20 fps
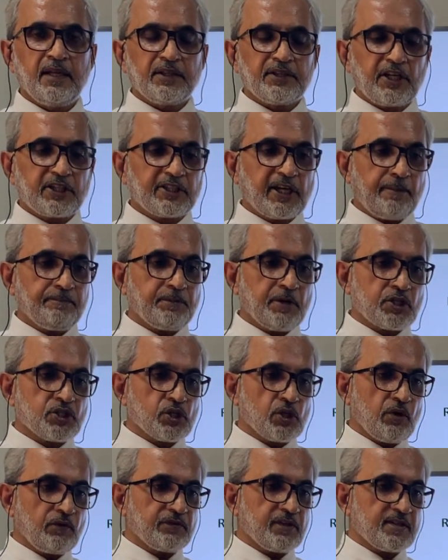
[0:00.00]
The
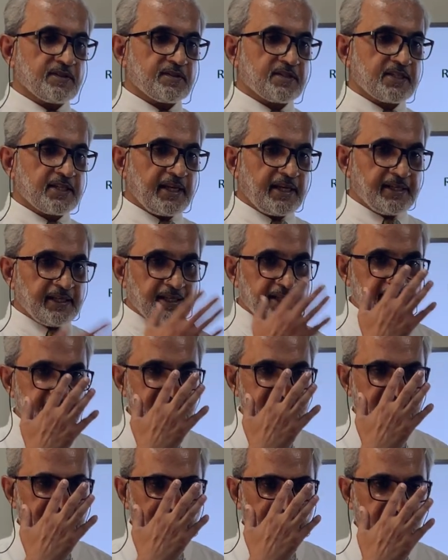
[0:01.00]
temperature of the skin
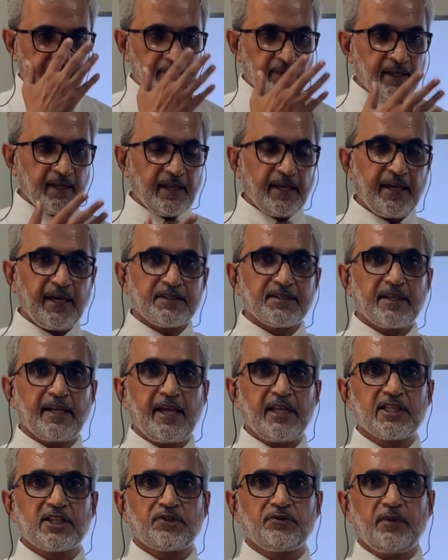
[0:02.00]
is same as
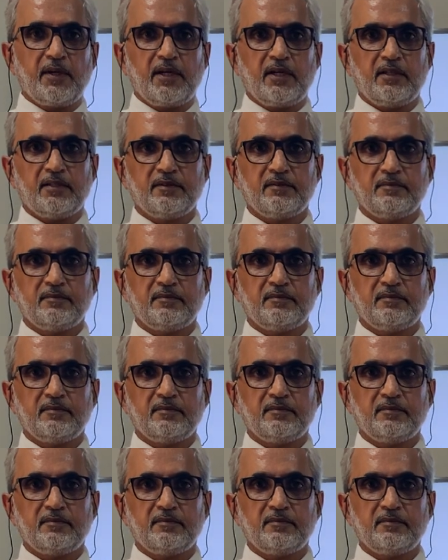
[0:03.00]
elsewhere.